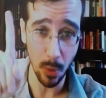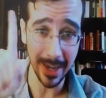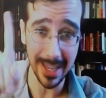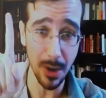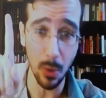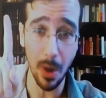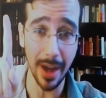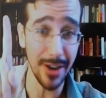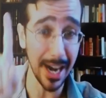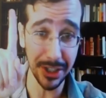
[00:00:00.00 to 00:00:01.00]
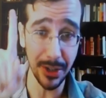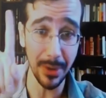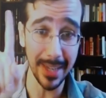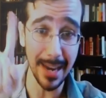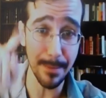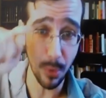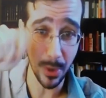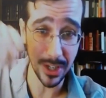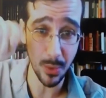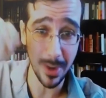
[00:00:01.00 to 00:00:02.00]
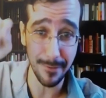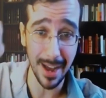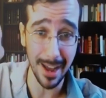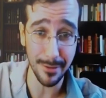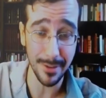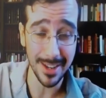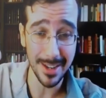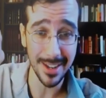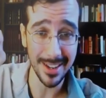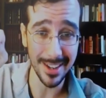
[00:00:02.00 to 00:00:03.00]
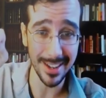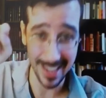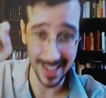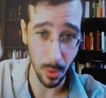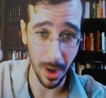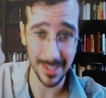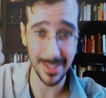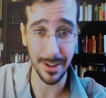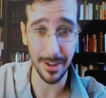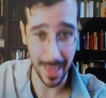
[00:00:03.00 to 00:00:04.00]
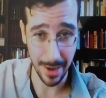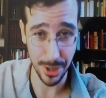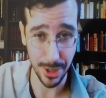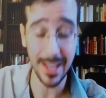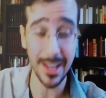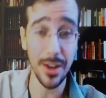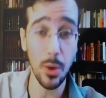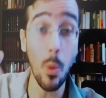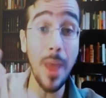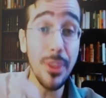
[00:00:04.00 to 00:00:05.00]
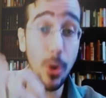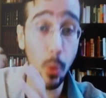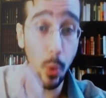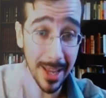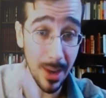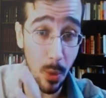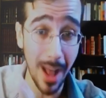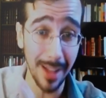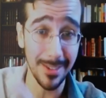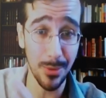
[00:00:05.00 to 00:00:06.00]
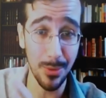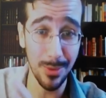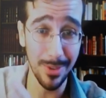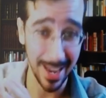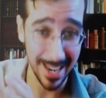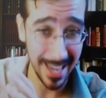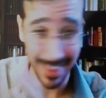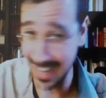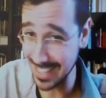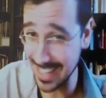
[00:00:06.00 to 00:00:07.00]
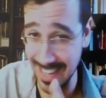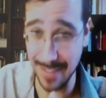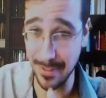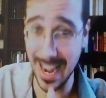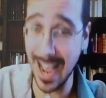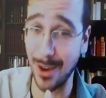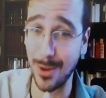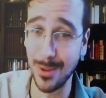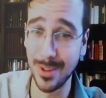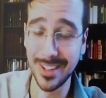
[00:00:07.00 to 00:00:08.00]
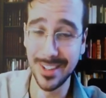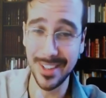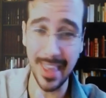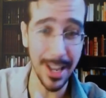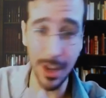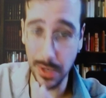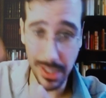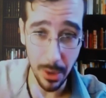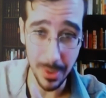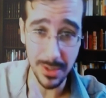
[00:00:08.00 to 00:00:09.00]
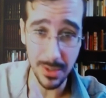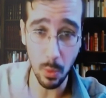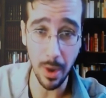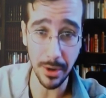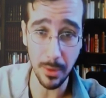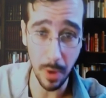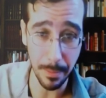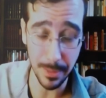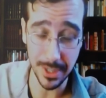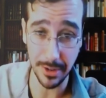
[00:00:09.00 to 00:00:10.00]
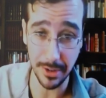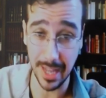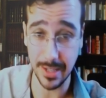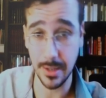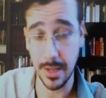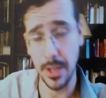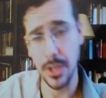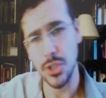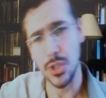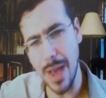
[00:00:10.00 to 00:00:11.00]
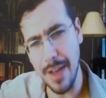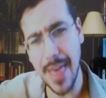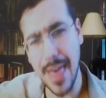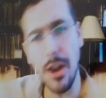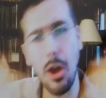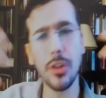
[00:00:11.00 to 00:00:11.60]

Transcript: gigawatt, you're actually only getting 0.25 gigawatts of energy when they're working well, right? And like I said, even now, they can go as low as 1% or less. So you have that, all